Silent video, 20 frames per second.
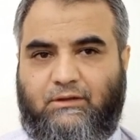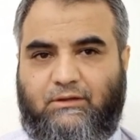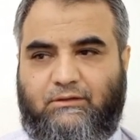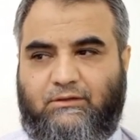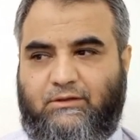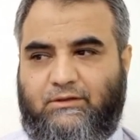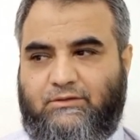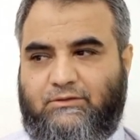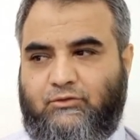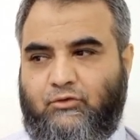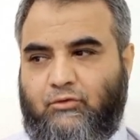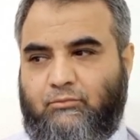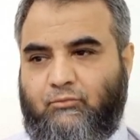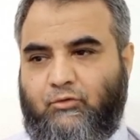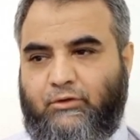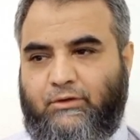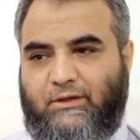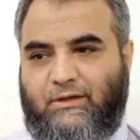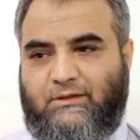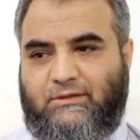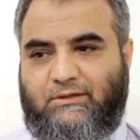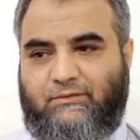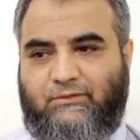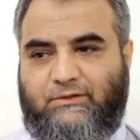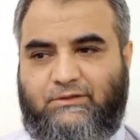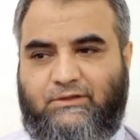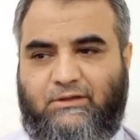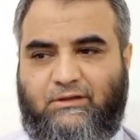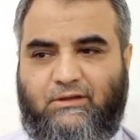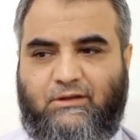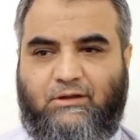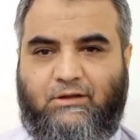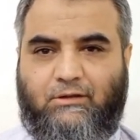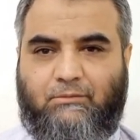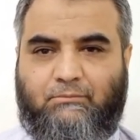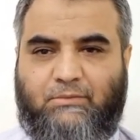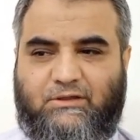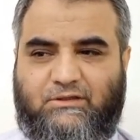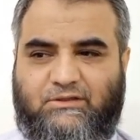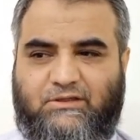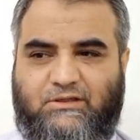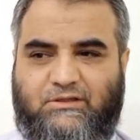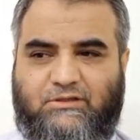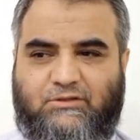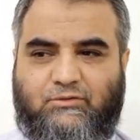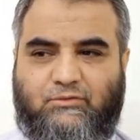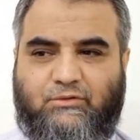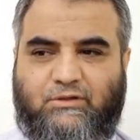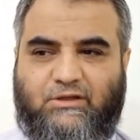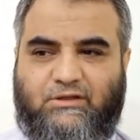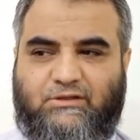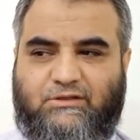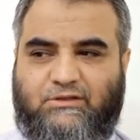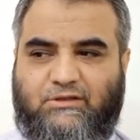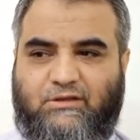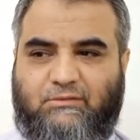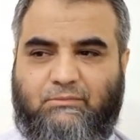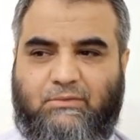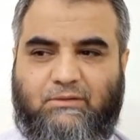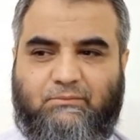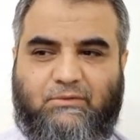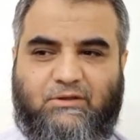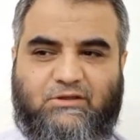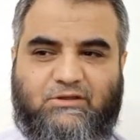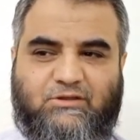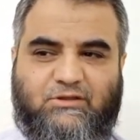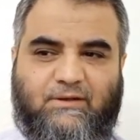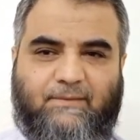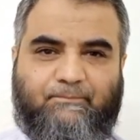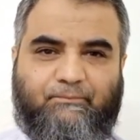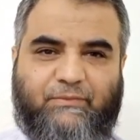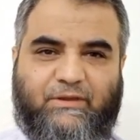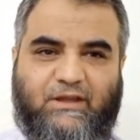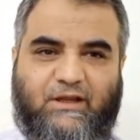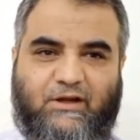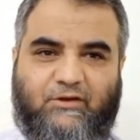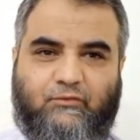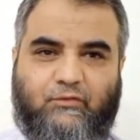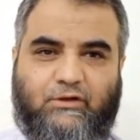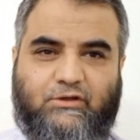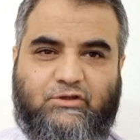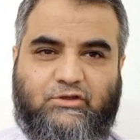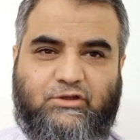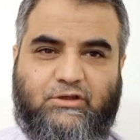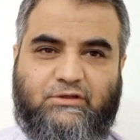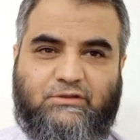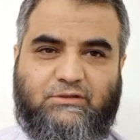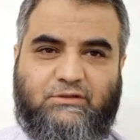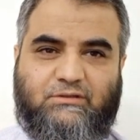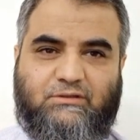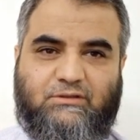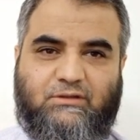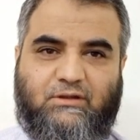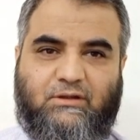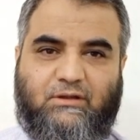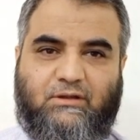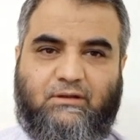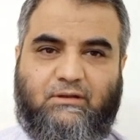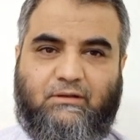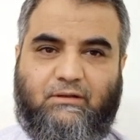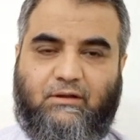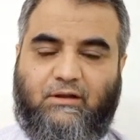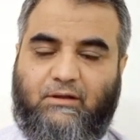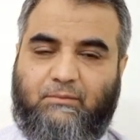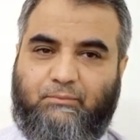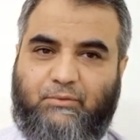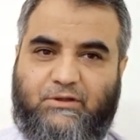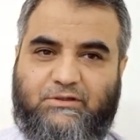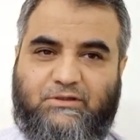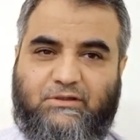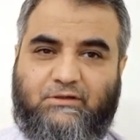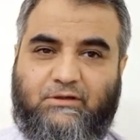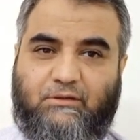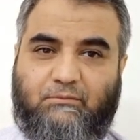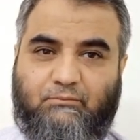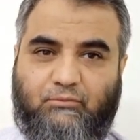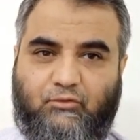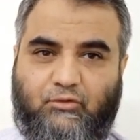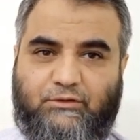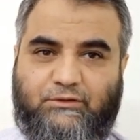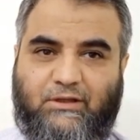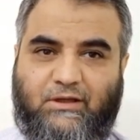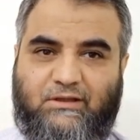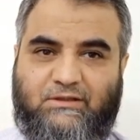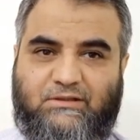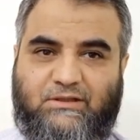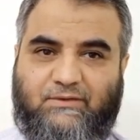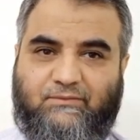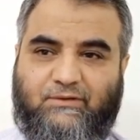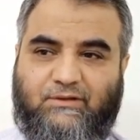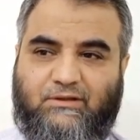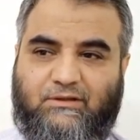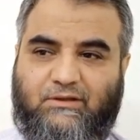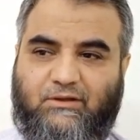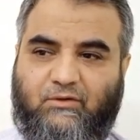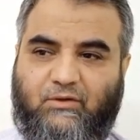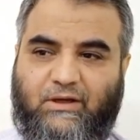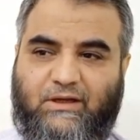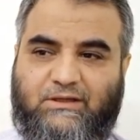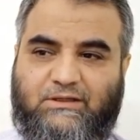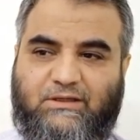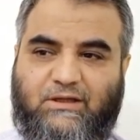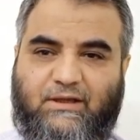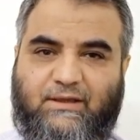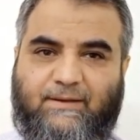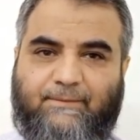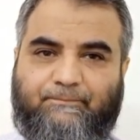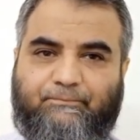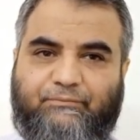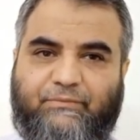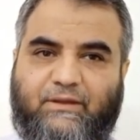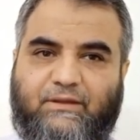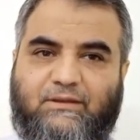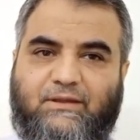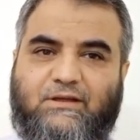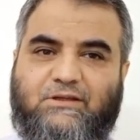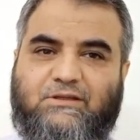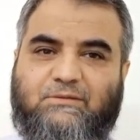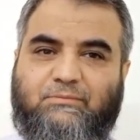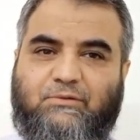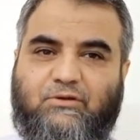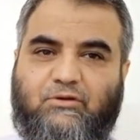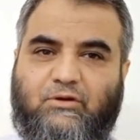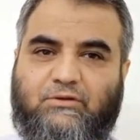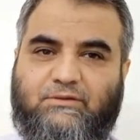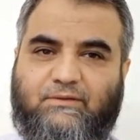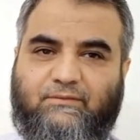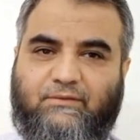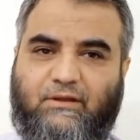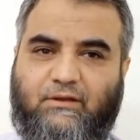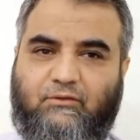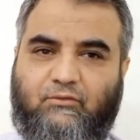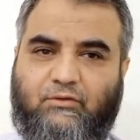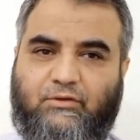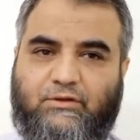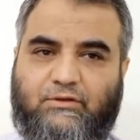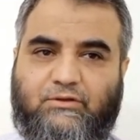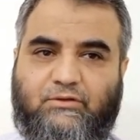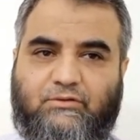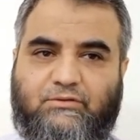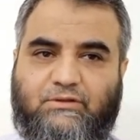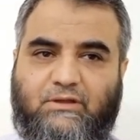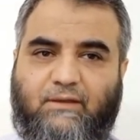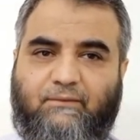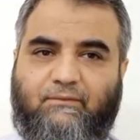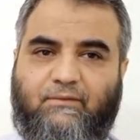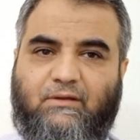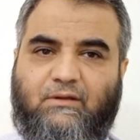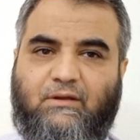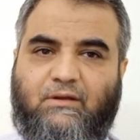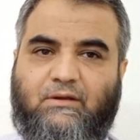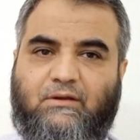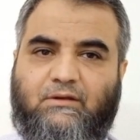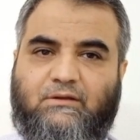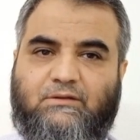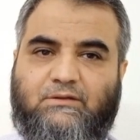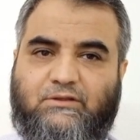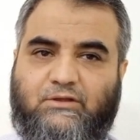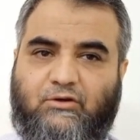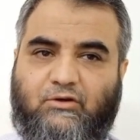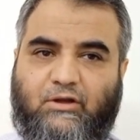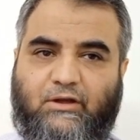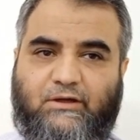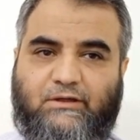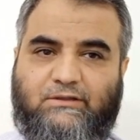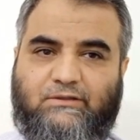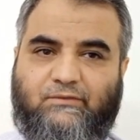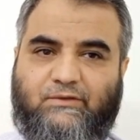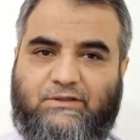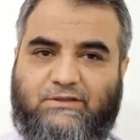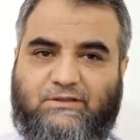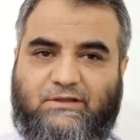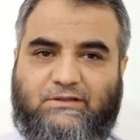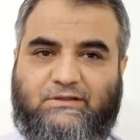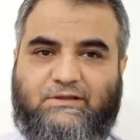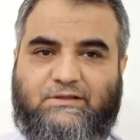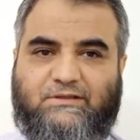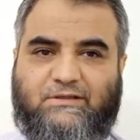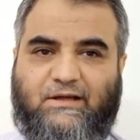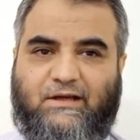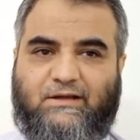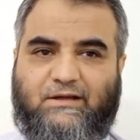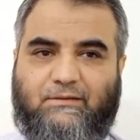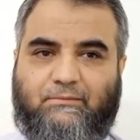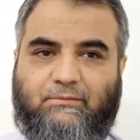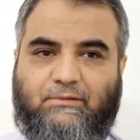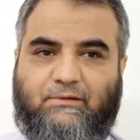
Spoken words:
there is no more activity, but just you can see maybe some cataract changes are present in both eyes, even in the right eye. That is because of the chronic use of steroids, which is understandable.